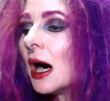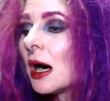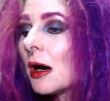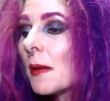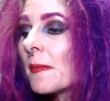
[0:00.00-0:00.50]

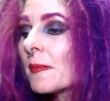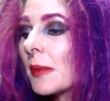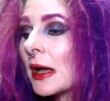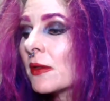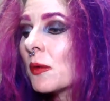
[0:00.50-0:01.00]
Um,
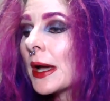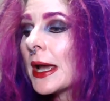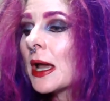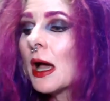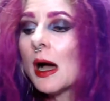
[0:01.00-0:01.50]
by the
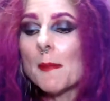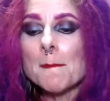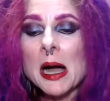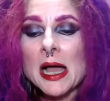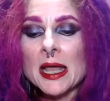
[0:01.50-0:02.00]
way,
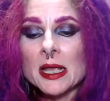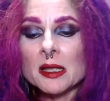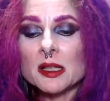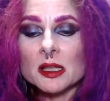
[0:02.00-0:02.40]
my